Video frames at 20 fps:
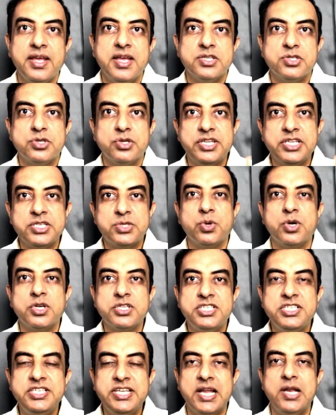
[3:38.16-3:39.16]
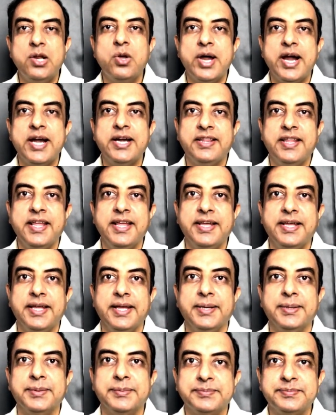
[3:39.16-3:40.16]
So this was yellow hat
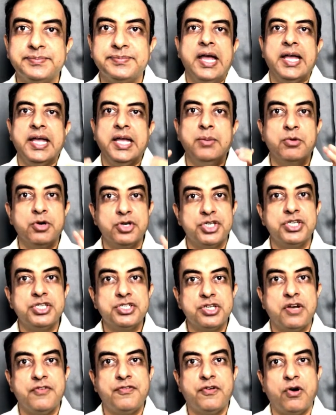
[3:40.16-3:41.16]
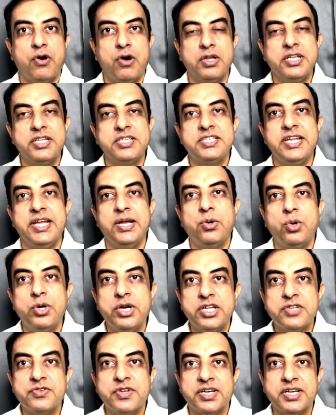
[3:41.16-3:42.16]
thinking. Emotions of all the
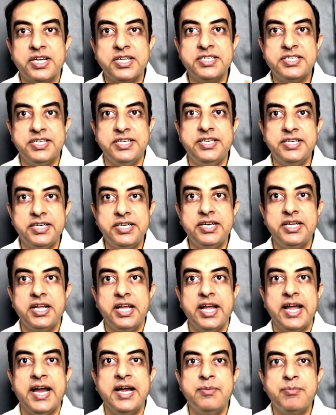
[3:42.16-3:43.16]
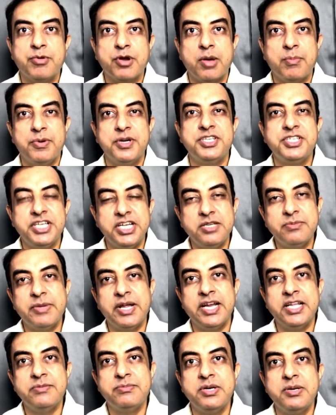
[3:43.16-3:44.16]
stakeholders were considered and proper change
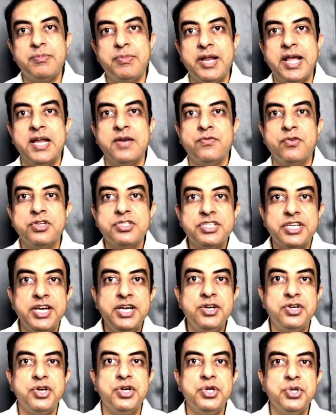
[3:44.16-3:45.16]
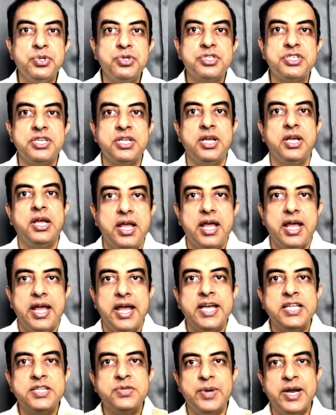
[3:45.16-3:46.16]
management plan was introduced,
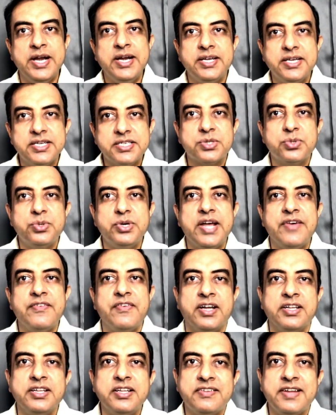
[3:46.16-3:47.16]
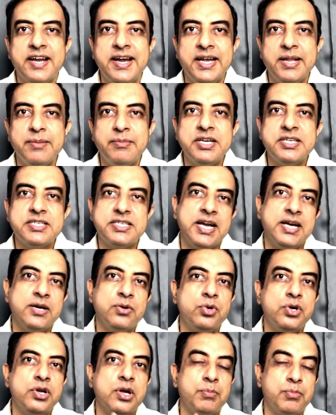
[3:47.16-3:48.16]
as vendors could have other sentiments
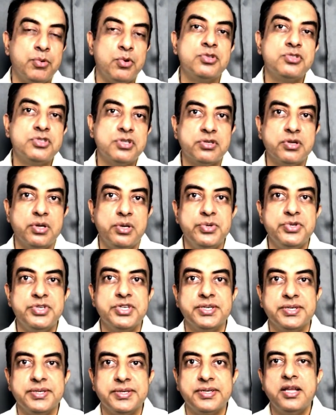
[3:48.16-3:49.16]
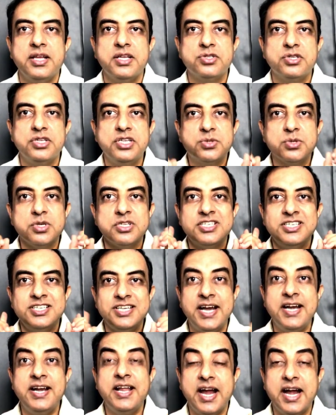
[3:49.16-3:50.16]
and could oppose the solution. So this was
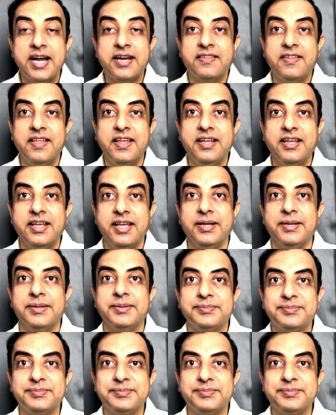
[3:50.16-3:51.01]
red hat thinking.